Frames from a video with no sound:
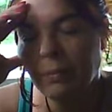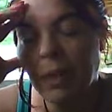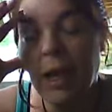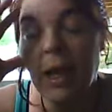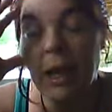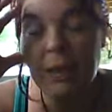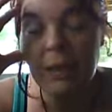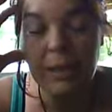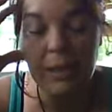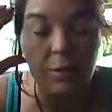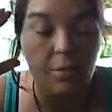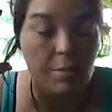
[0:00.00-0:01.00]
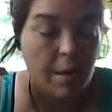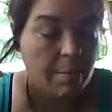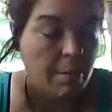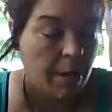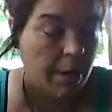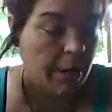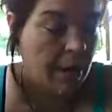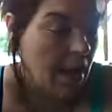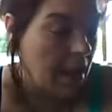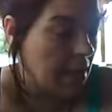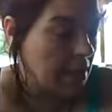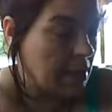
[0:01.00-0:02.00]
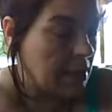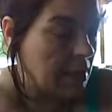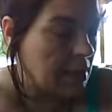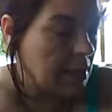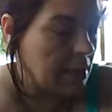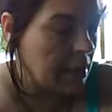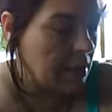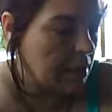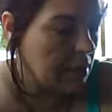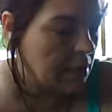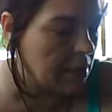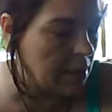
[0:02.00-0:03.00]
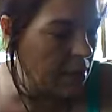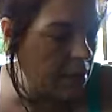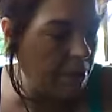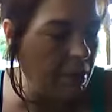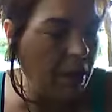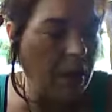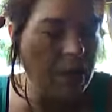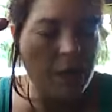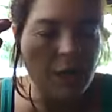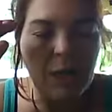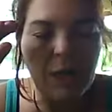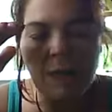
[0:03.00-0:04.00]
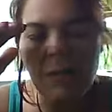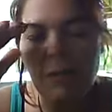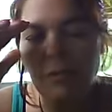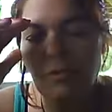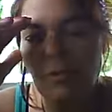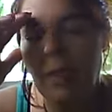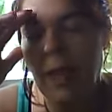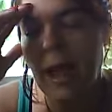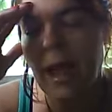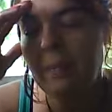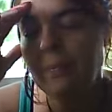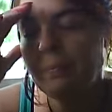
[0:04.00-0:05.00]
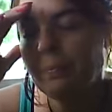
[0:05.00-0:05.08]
and I still, my brain has stimulation issues from that.